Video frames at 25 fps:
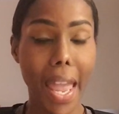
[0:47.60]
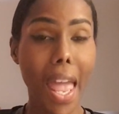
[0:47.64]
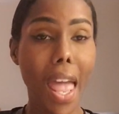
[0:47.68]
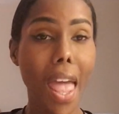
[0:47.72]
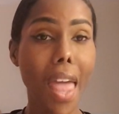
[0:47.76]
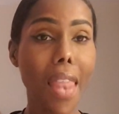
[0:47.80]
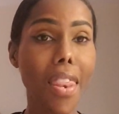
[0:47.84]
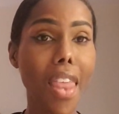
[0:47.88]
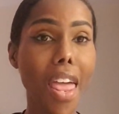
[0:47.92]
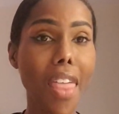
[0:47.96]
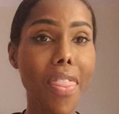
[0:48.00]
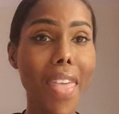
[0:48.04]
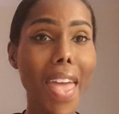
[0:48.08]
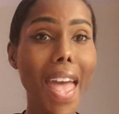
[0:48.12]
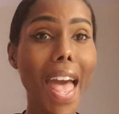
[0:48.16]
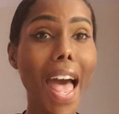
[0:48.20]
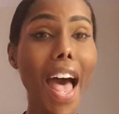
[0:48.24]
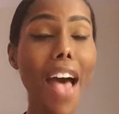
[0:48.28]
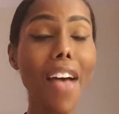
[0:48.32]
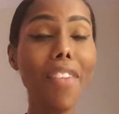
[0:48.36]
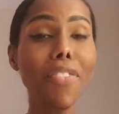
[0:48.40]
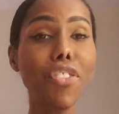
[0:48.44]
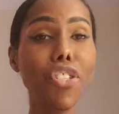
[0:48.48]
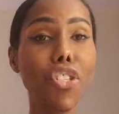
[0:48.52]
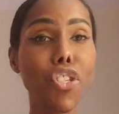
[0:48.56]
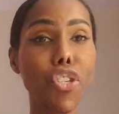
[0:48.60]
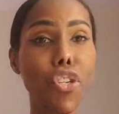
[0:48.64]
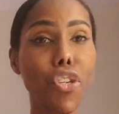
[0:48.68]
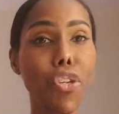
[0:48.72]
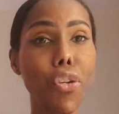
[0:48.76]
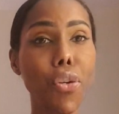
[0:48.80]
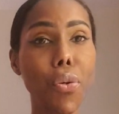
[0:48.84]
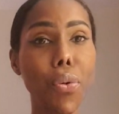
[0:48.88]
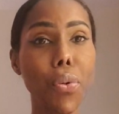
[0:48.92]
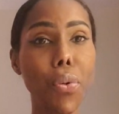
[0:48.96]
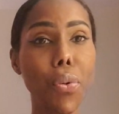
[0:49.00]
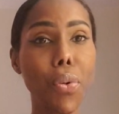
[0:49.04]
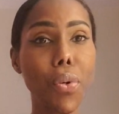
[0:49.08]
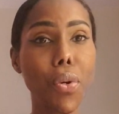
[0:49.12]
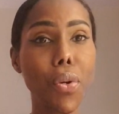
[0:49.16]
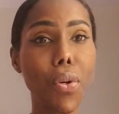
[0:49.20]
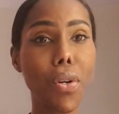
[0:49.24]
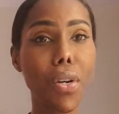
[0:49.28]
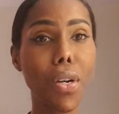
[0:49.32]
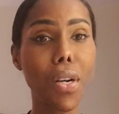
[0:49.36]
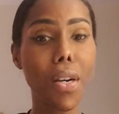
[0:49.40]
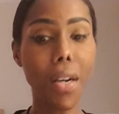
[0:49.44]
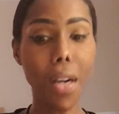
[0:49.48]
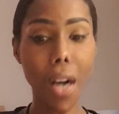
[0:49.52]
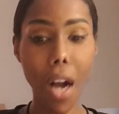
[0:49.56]
And they have two
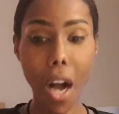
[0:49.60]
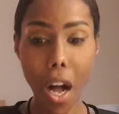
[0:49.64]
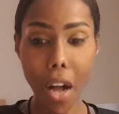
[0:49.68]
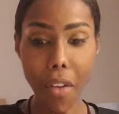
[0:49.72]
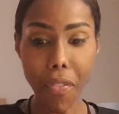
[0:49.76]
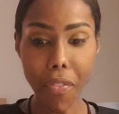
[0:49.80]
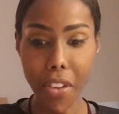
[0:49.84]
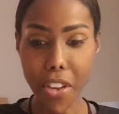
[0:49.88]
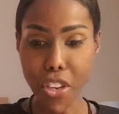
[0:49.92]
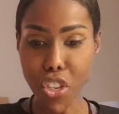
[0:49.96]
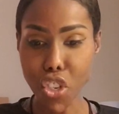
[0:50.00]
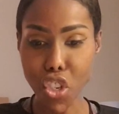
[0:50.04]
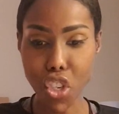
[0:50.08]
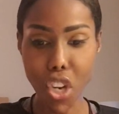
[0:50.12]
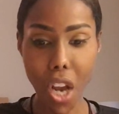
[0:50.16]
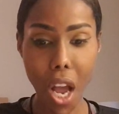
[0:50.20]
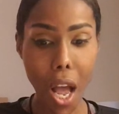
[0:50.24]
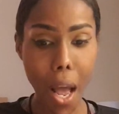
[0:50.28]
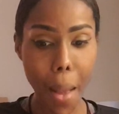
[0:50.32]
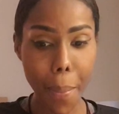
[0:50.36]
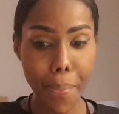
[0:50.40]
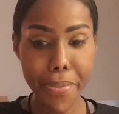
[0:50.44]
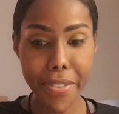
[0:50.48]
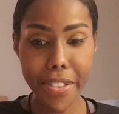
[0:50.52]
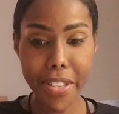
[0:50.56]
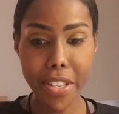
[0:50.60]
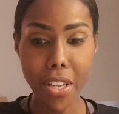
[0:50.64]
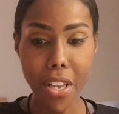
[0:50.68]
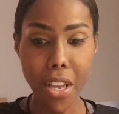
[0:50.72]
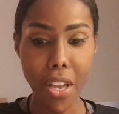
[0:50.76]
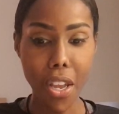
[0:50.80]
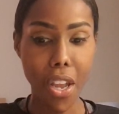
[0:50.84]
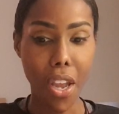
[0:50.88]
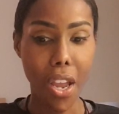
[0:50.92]
coffee shops,